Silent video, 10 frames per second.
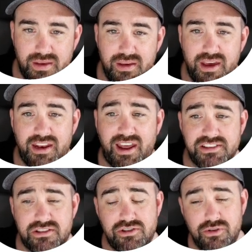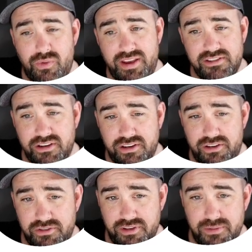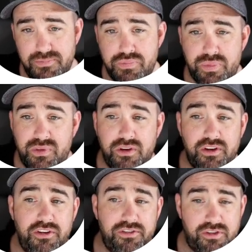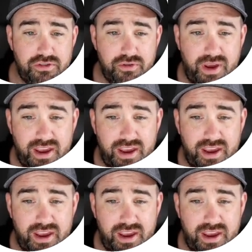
And it has two ways that you can use it. You can use it through a